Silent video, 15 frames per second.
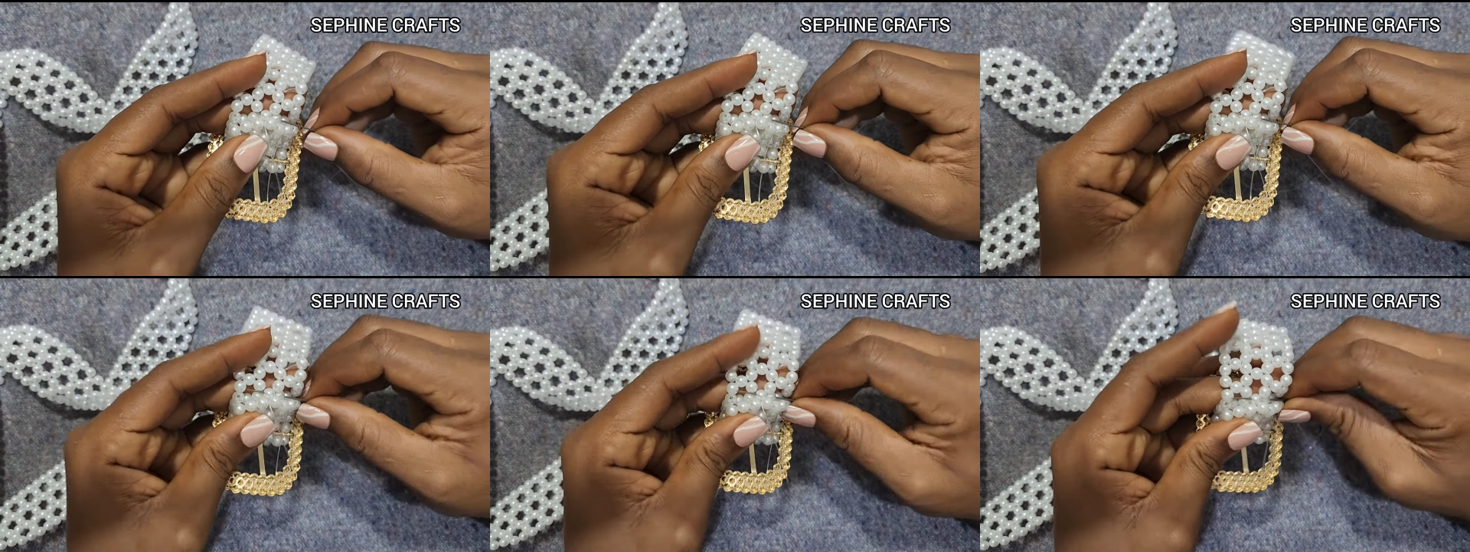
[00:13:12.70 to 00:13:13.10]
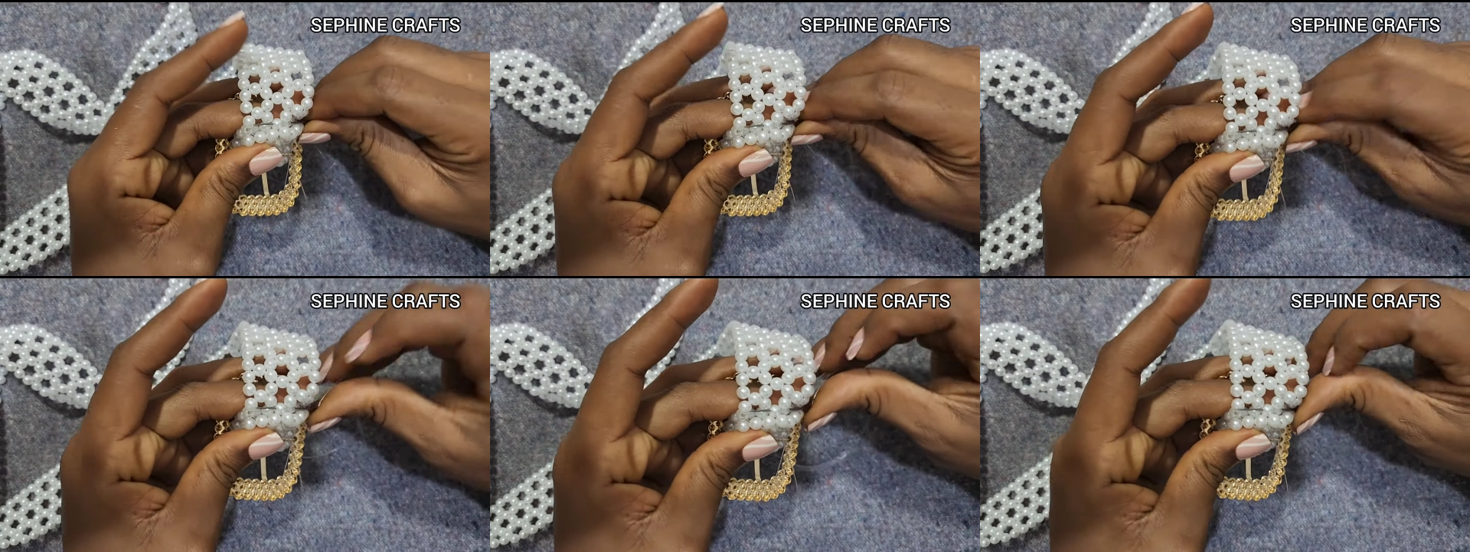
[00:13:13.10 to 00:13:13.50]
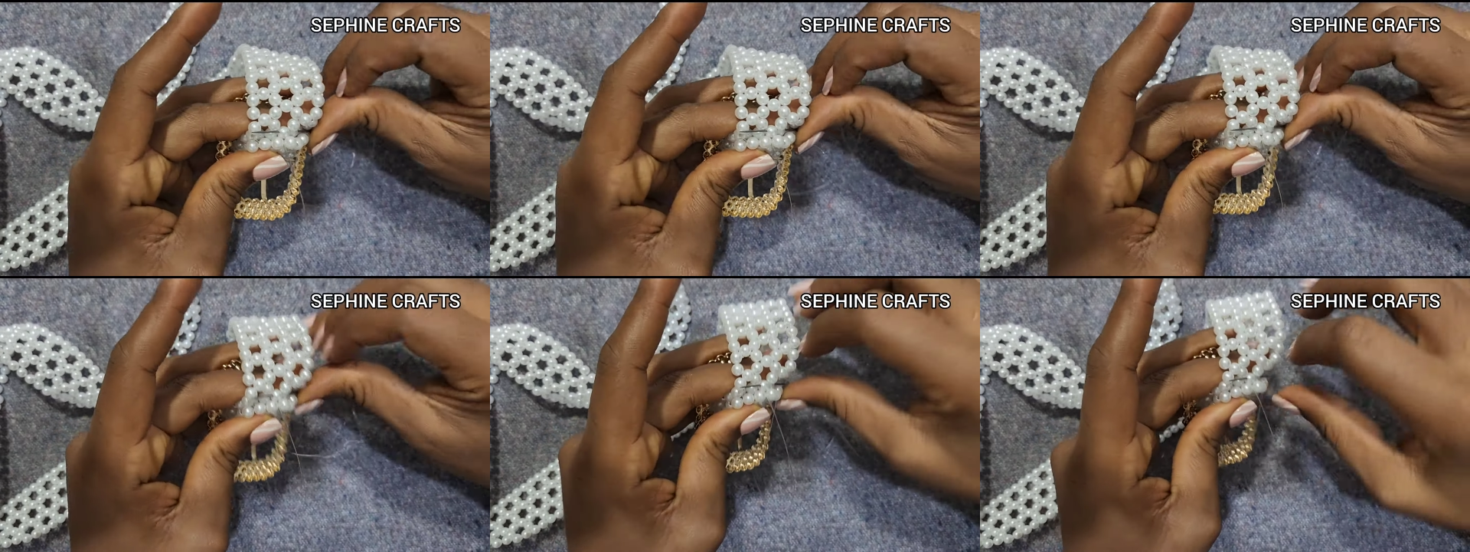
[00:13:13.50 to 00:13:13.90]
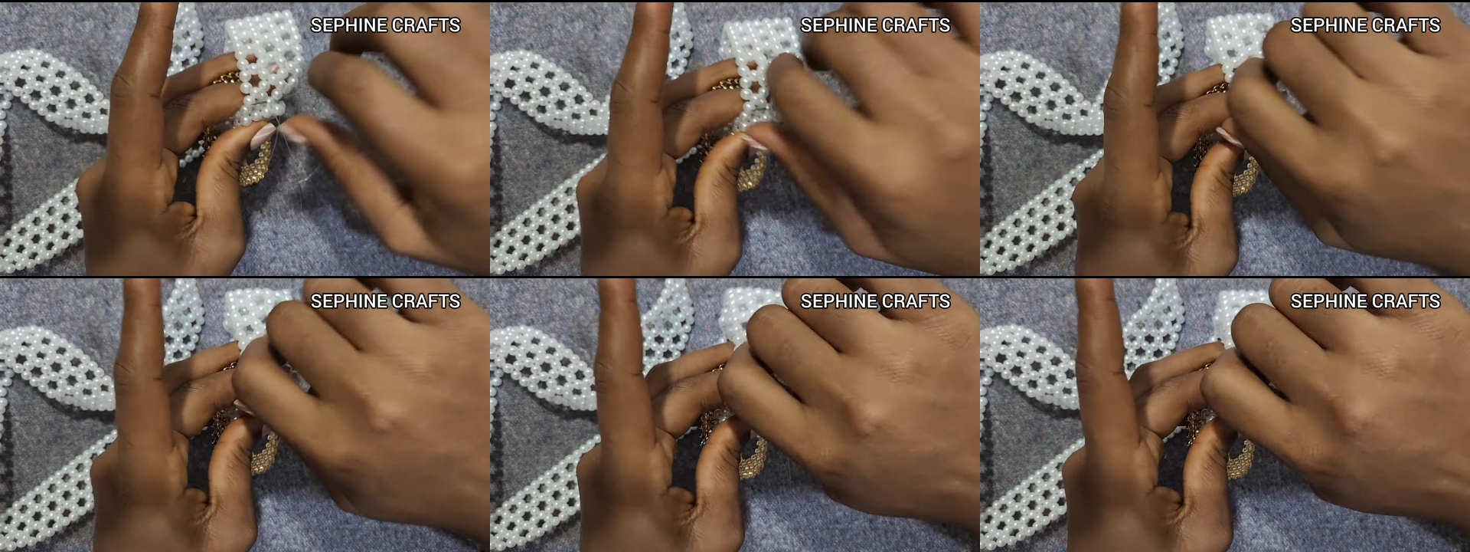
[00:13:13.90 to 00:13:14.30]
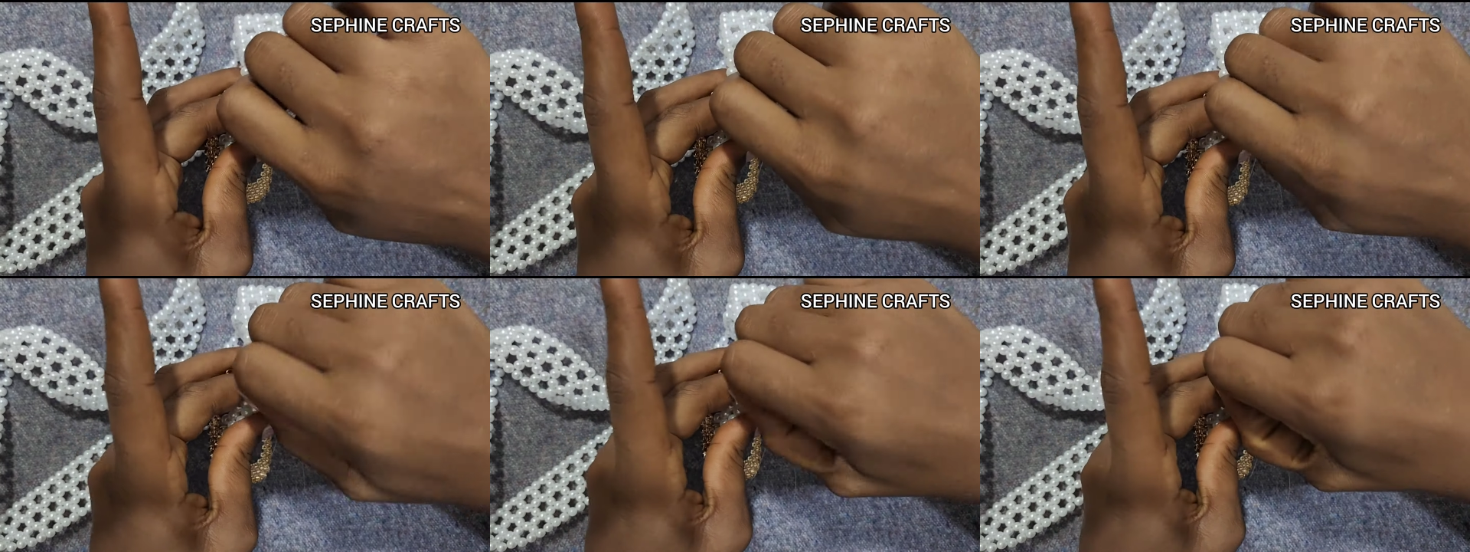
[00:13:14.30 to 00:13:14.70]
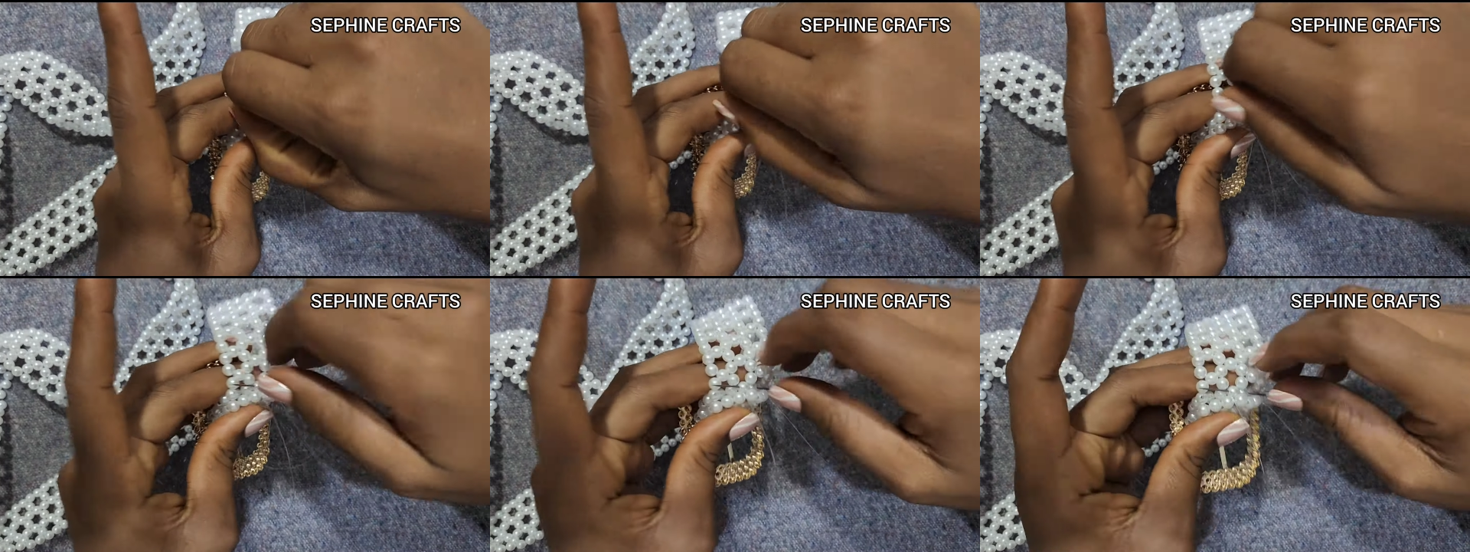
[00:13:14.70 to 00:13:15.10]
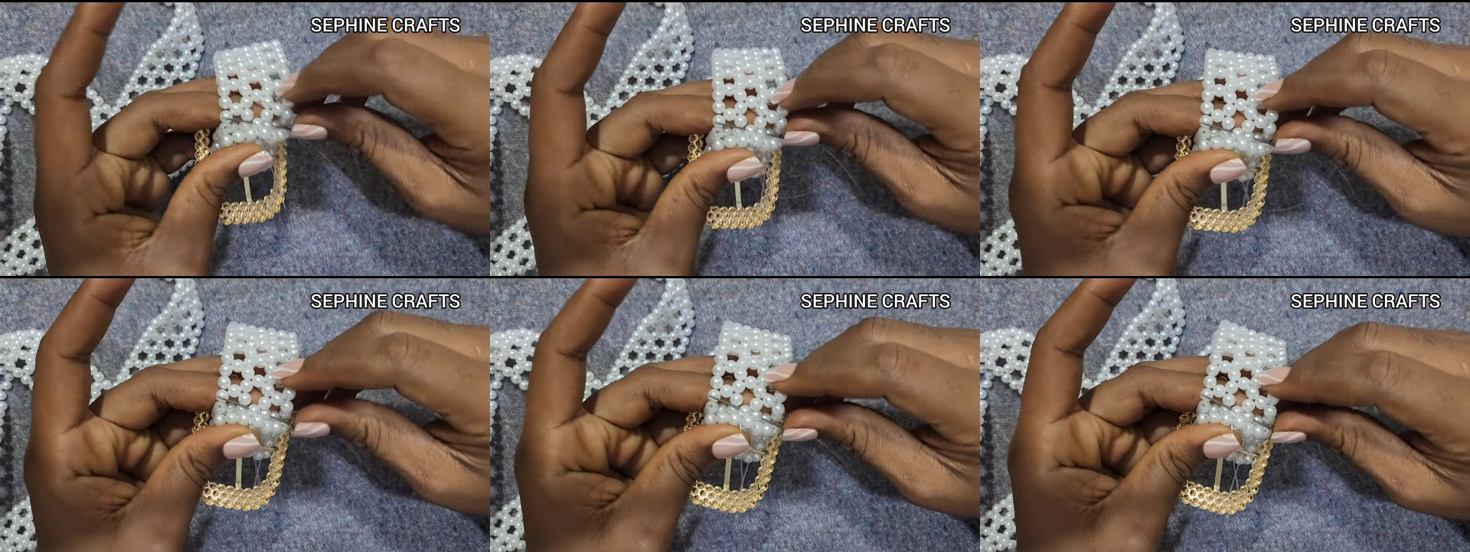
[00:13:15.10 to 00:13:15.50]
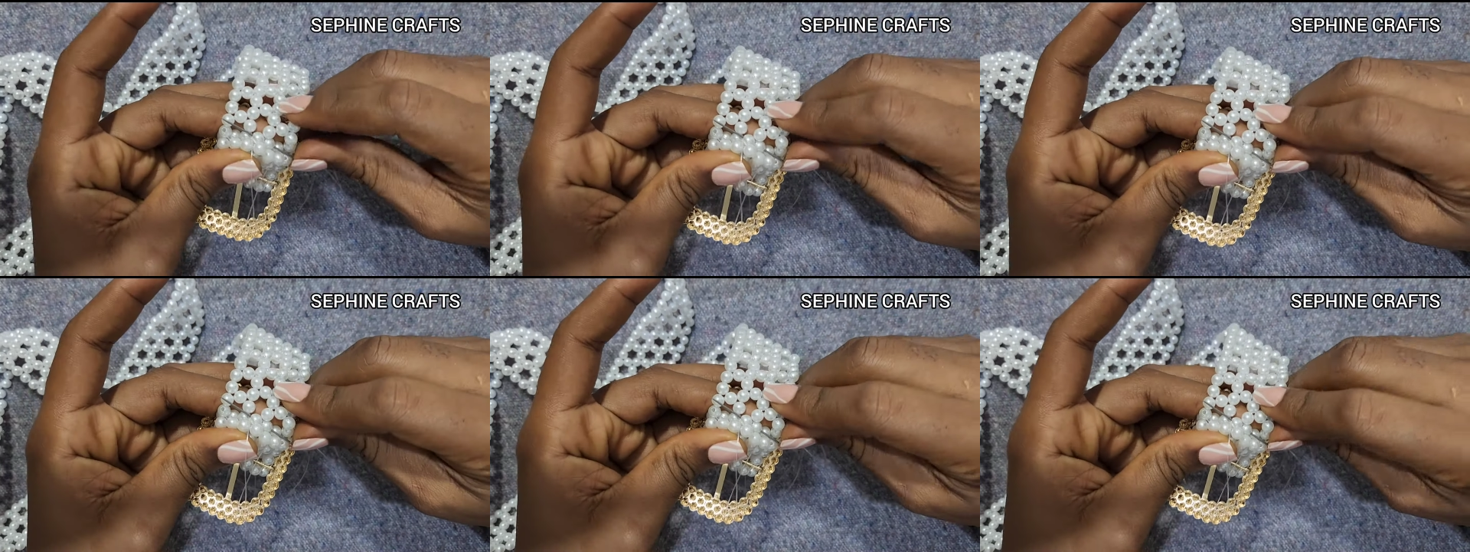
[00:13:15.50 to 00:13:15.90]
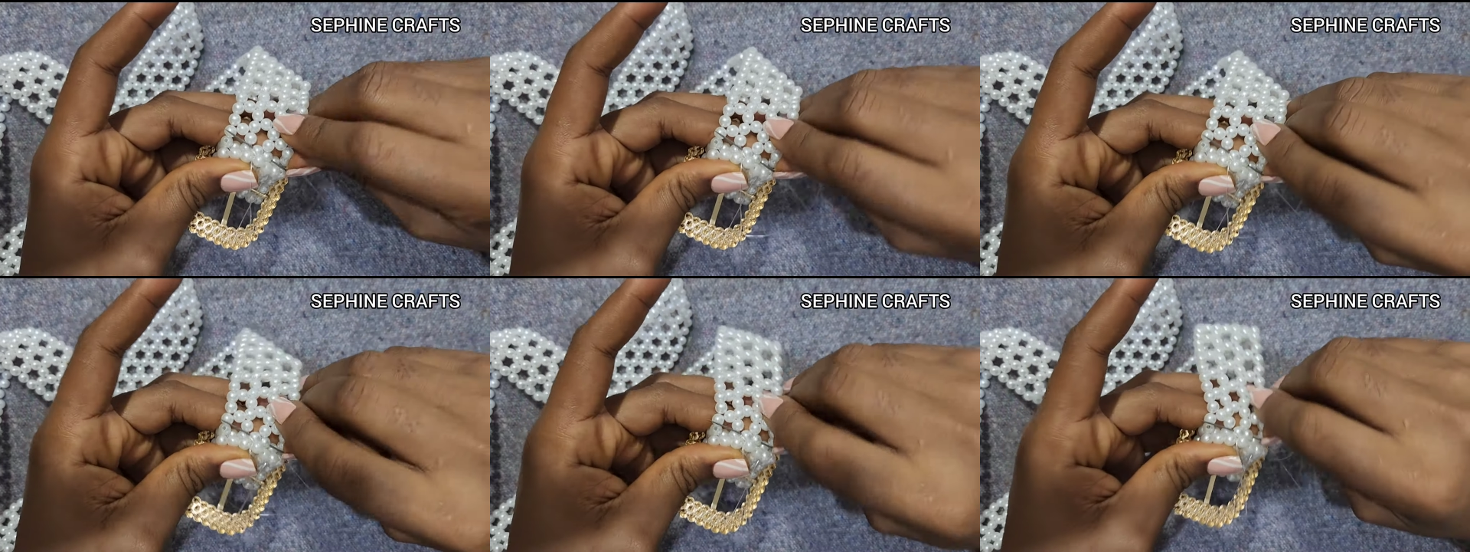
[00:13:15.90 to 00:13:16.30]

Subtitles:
[unreadable: no face in view]